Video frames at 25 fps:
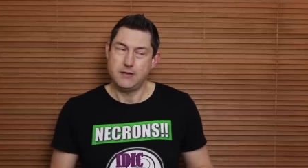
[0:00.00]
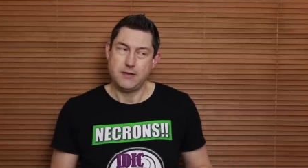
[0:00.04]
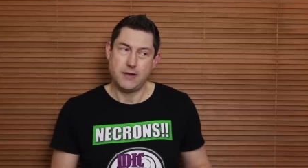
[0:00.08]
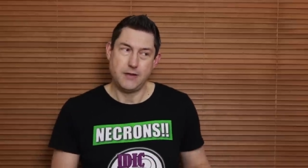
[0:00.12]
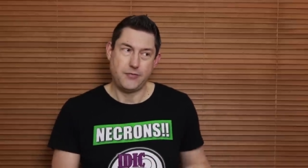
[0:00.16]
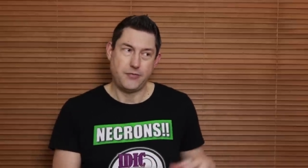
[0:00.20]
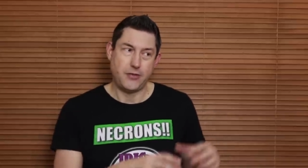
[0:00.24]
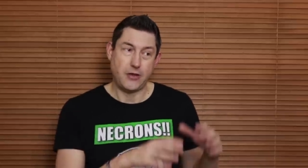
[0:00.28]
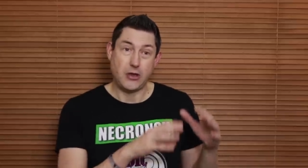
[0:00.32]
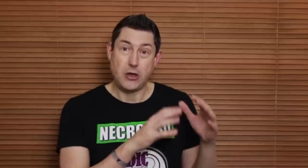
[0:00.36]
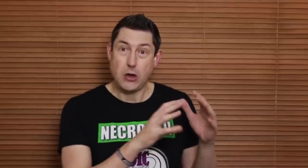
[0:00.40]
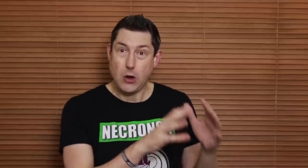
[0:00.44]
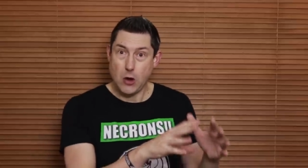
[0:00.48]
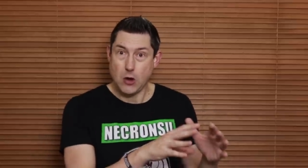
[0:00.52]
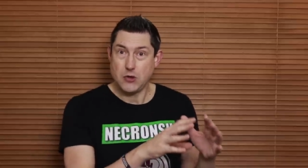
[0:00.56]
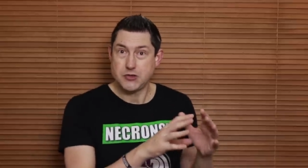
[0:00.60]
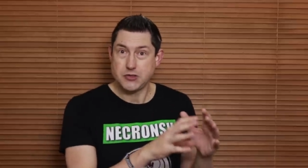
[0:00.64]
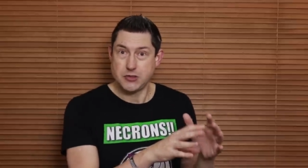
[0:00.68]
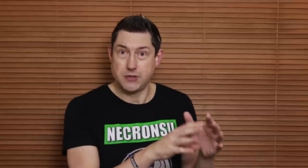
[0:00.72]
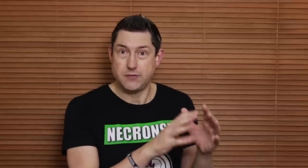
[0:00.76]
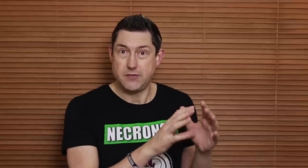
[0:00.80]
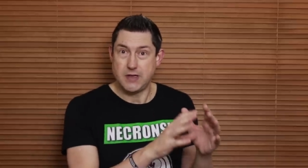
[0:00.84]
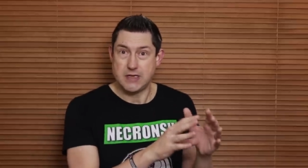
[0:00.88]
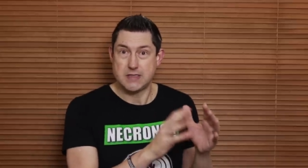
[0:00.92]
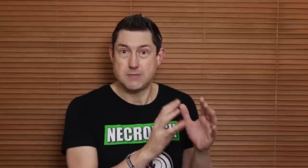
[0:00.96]
that the
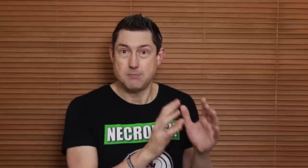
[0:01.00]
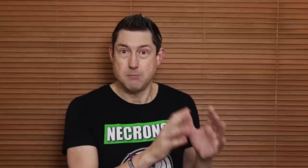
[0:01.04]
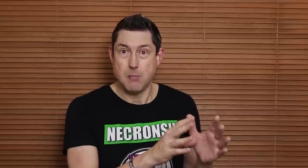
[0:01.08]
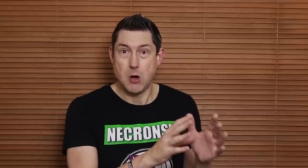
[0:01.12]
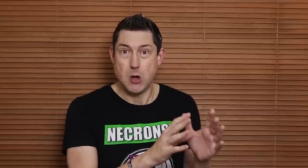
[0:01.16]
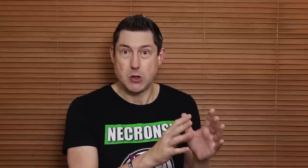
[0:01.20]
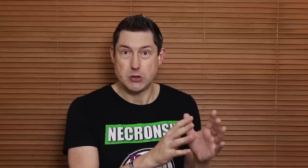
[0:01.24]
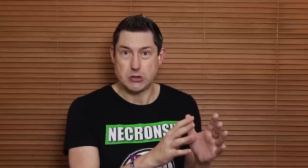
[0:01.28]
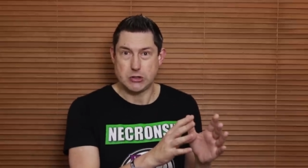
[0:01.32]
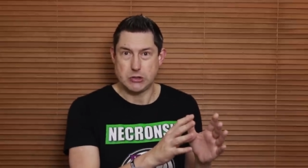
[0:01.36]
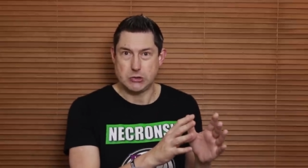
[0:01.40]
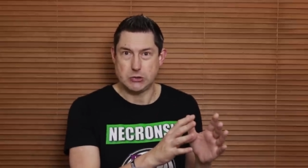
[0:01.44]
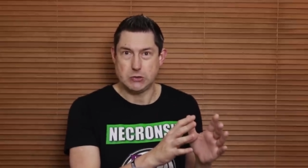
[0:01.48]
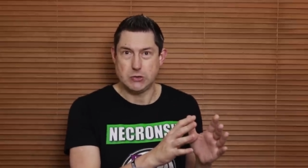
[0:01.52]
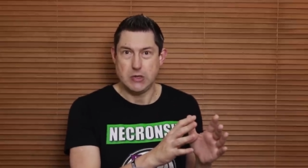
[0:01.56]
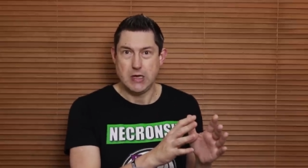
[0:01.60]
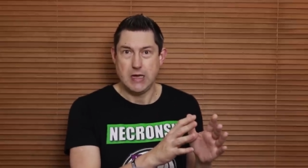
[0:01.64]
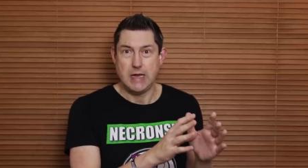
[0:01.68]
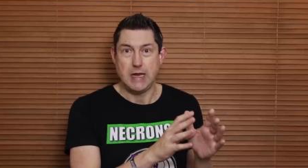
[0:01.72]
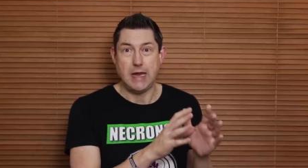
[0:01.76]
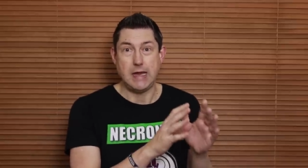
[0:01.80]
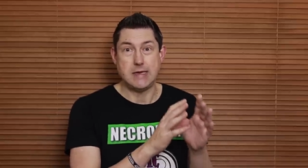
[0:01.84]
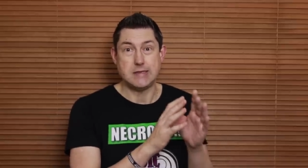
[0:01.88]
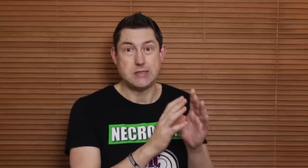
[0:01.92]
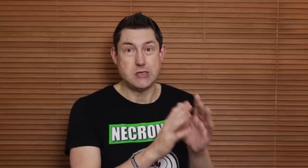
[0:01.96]
cost of this model
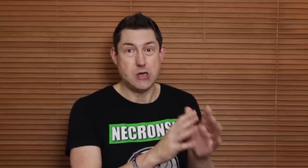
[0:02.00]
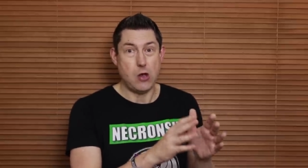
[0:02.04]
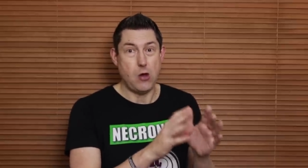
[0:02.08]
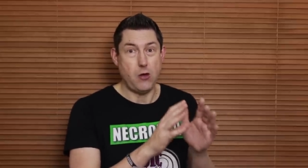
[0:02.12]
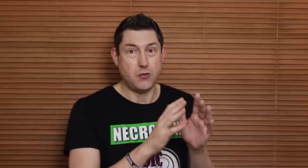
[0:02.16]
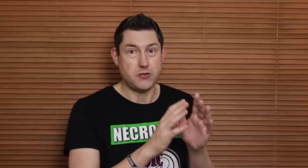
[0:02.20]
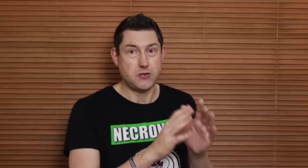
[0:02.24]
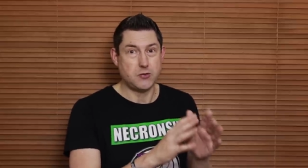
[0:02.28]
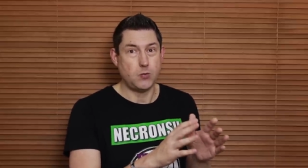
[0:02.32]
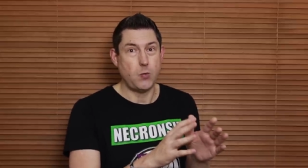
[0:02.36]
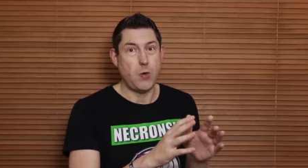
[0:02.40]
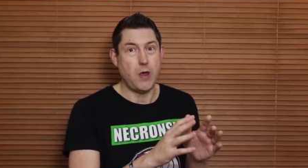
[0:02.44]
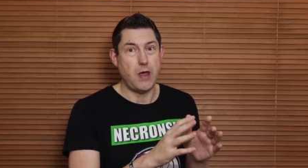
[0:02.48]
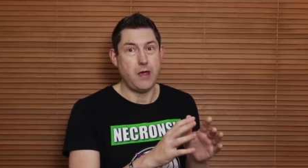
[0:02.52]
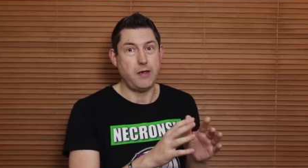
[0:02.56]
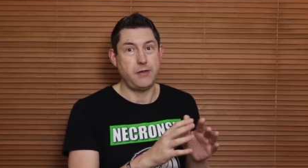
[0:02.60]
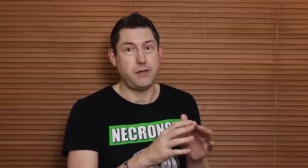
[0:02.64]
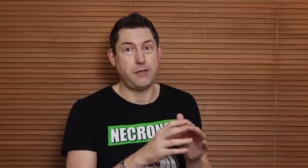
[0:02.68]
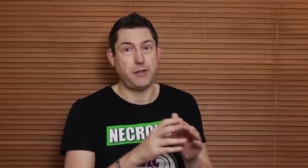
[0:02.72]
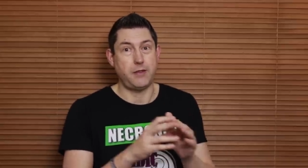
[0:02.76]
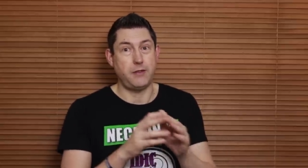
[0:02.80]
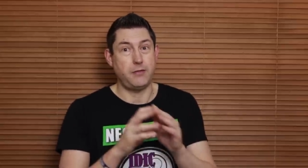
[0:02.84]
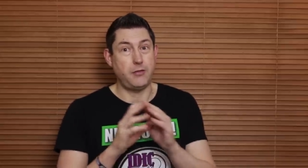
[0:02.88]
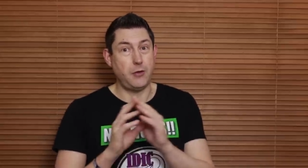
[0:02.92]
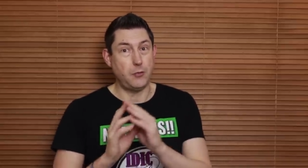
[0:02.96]
is not
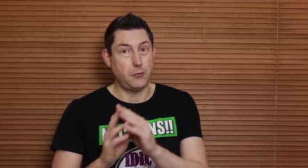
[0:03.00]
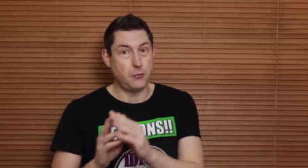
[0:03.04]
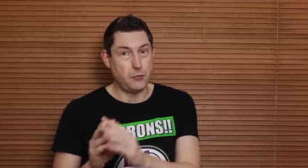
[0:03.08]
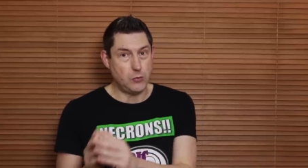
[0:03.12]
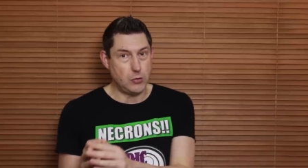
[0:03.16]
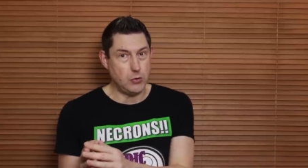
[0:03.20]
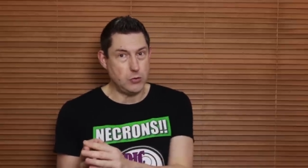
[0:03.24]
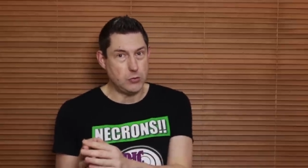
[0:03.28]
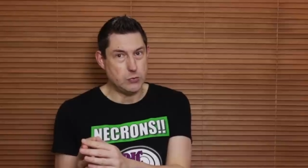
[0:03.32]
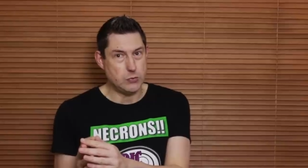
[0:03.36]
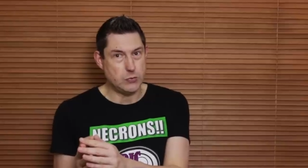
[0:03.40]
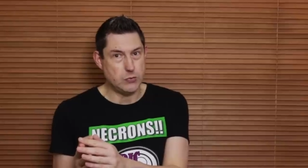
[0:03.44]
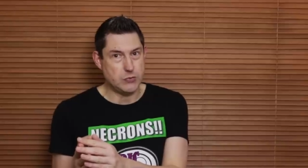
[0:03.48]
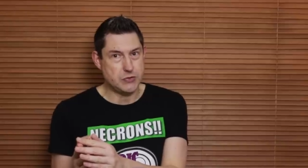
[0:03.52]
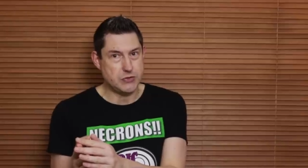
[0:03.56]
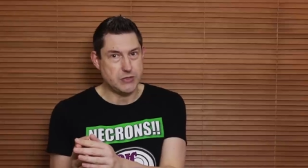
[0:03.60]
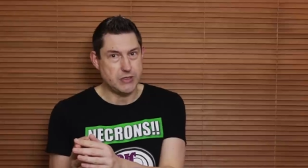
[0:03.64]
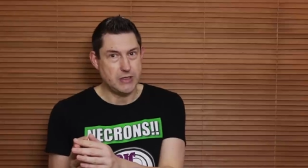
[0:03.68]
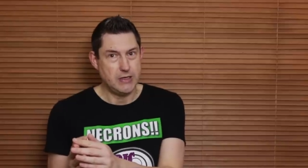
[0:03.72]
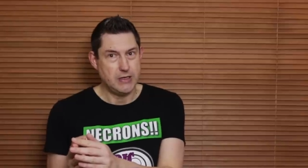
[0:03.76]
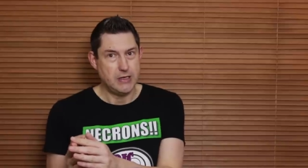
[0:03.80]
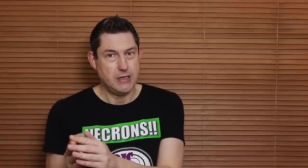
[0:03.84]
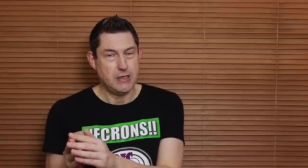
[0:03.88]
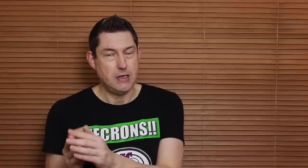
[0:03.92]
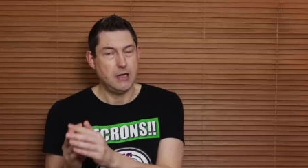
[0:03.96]
worth the
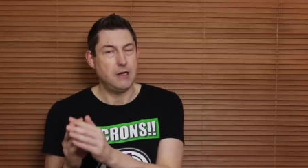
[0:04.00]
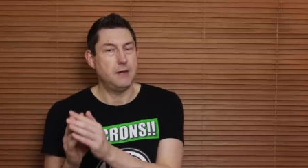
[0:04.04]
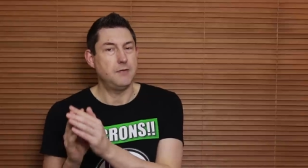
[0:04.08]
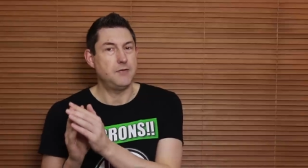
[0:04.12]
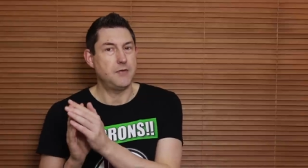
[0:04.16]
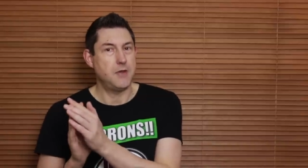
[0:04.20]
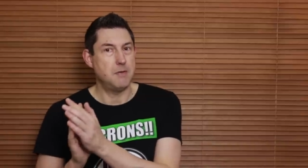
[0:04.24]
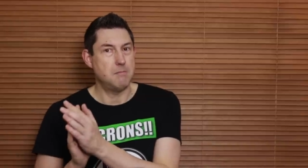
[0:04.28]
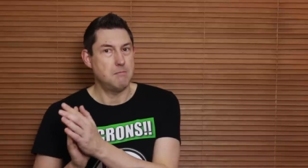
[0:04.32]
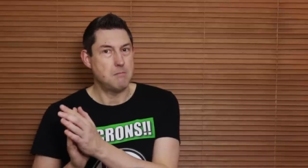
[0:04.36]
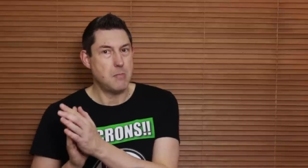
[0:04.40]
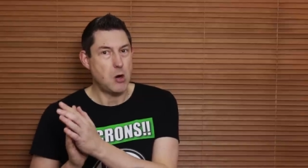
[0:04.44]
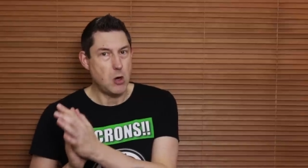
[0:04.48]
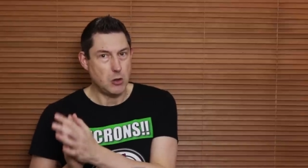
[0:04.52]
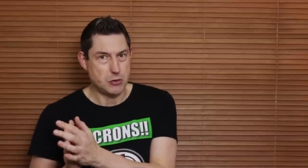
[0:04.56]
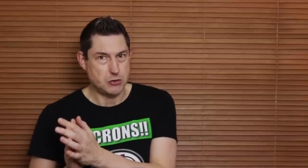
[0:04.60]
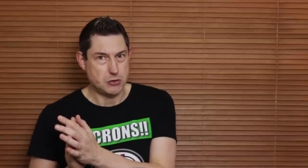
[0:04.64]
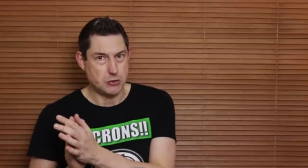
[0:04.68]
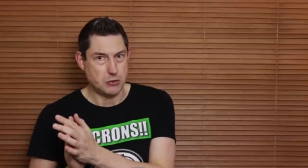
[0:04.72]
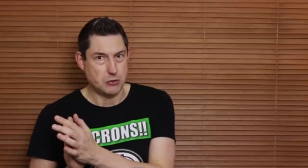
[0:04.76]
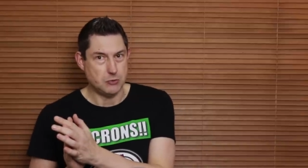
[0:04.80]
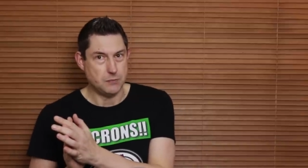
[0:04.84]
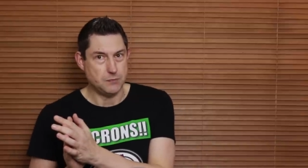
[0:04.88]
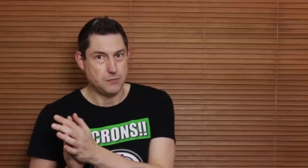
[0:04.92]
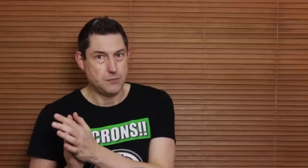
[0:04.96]
rules of the
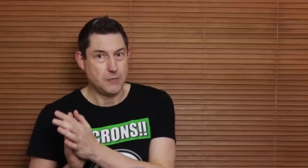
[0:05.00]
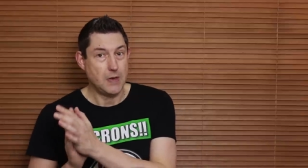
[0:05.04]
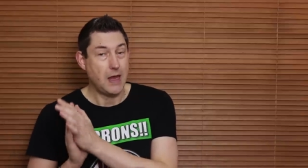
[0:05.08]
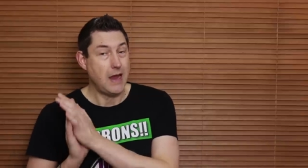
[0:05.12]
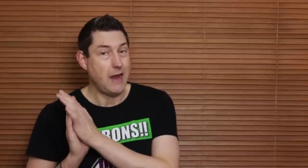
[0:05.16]
model.